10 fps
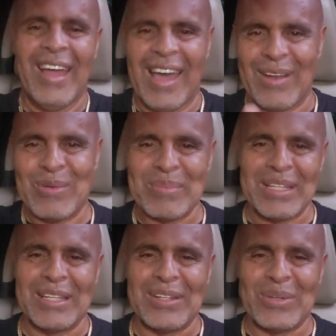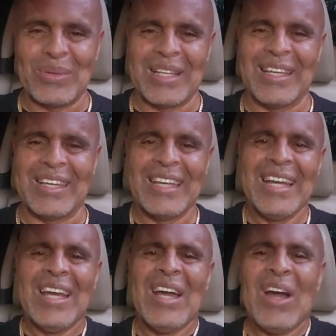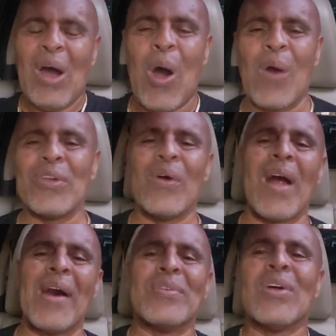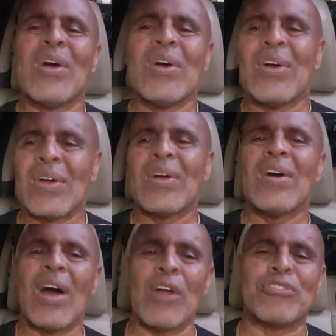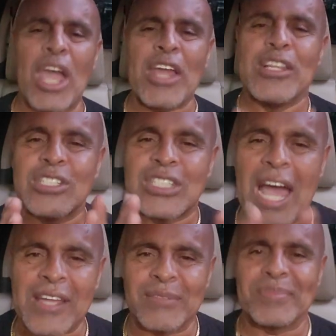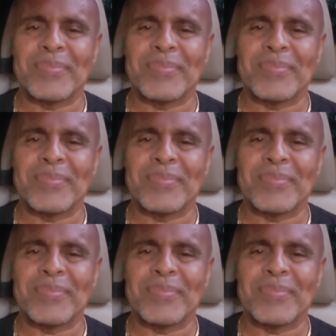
I don't mean literally. Oh, you're on a dating site.